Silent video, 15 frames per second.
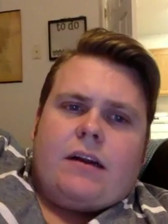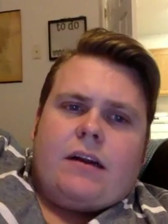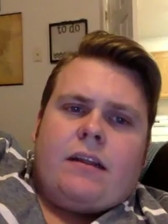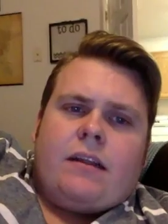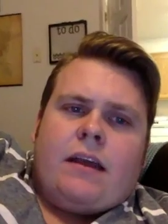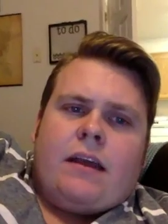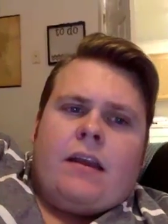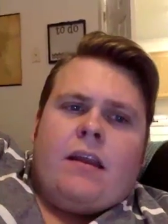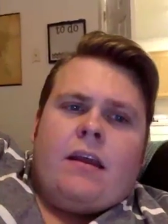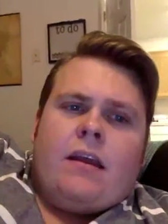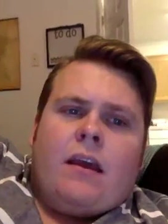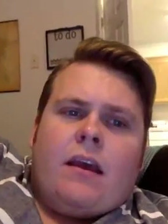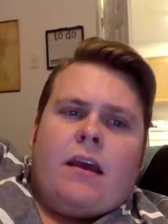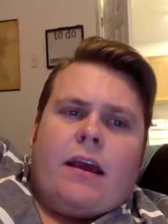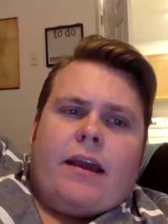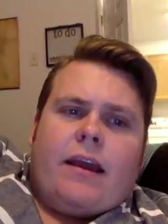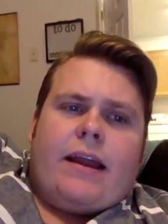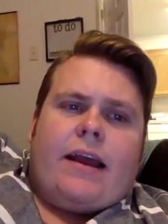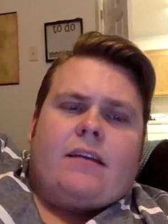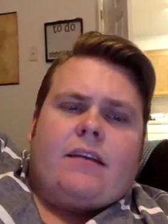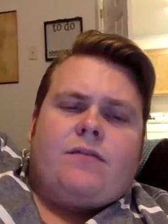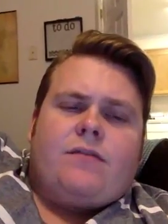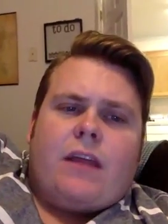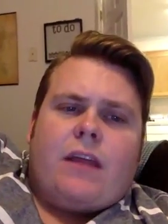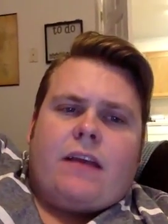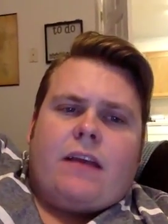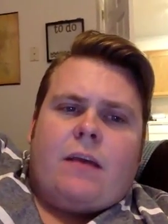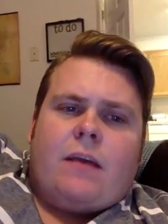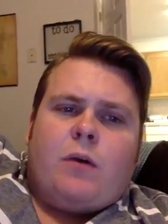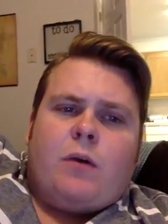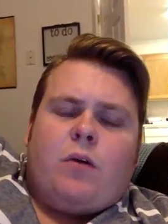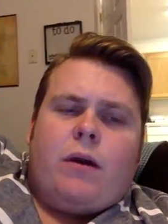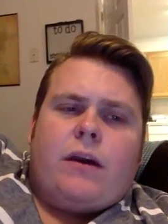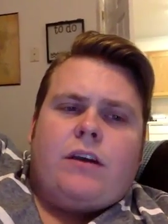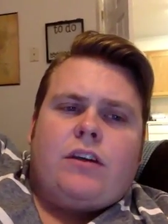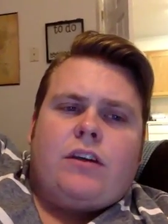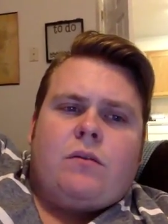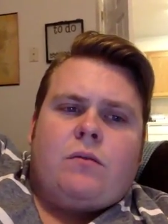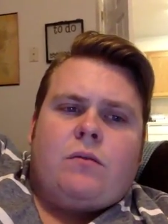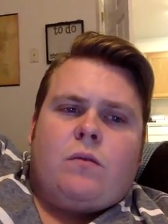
And then it asks for that same equation.